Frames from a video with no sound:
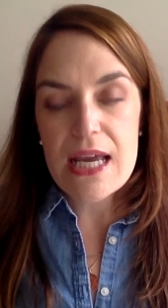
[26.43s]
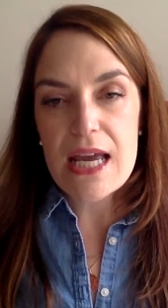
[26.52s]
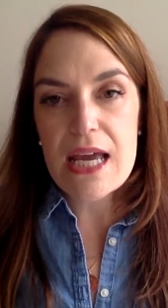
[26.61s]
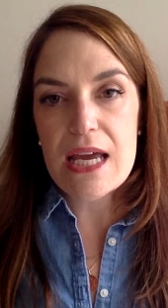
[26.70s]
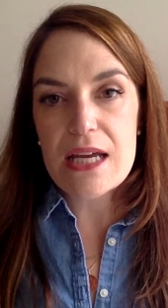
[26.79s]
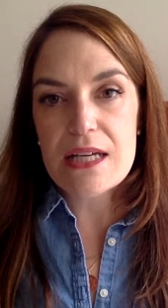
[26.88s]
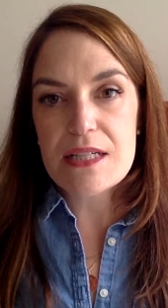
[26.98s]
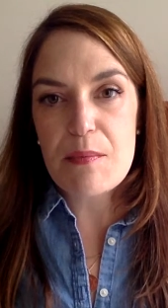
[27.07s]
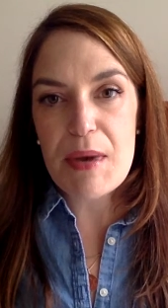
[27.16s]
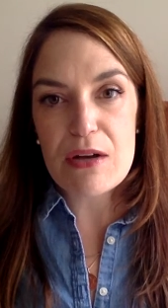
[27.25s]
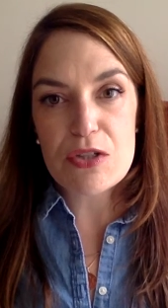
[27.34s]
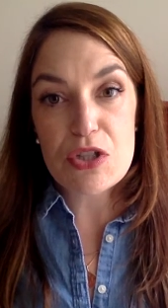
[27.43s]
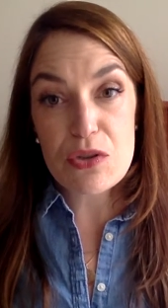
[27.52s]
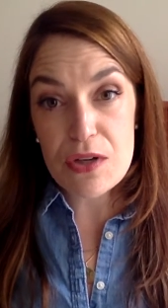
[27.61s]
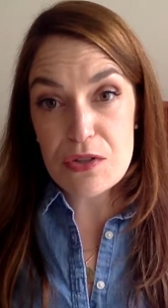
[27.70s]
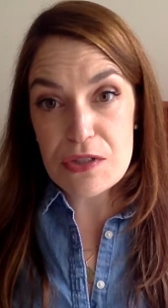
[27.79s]
and about
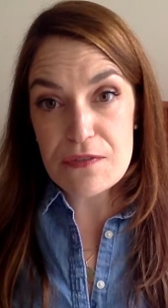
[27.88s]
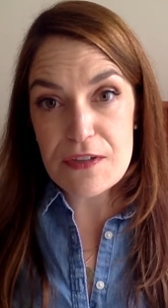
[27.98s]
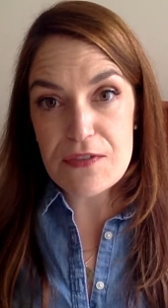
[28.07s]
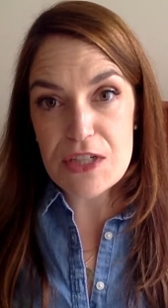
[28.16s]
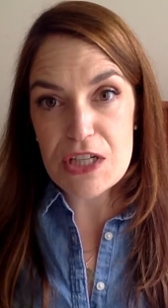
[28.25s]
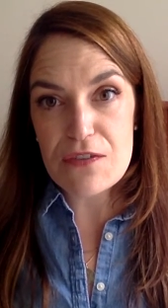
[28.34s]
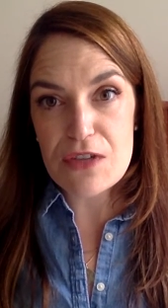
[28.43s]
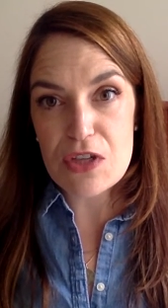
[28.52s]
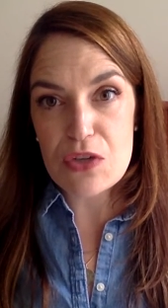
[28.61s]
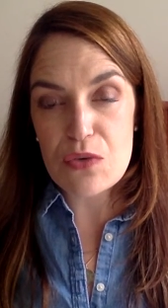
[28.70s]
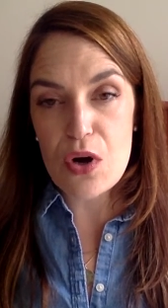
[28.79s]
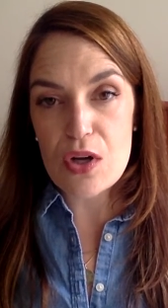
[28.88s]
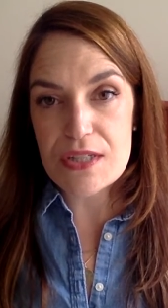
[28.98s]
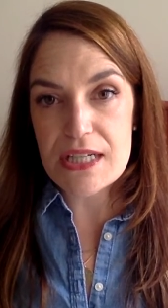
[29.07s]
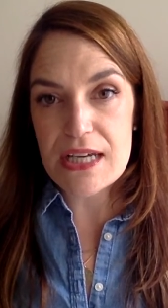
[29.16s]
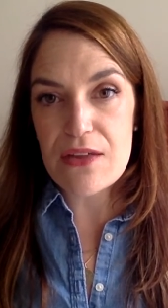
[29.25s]
250 of you all
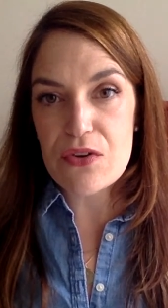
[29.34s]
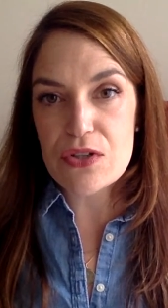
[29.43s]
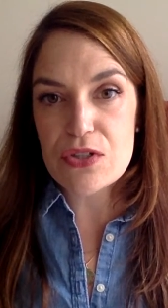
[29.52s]
together.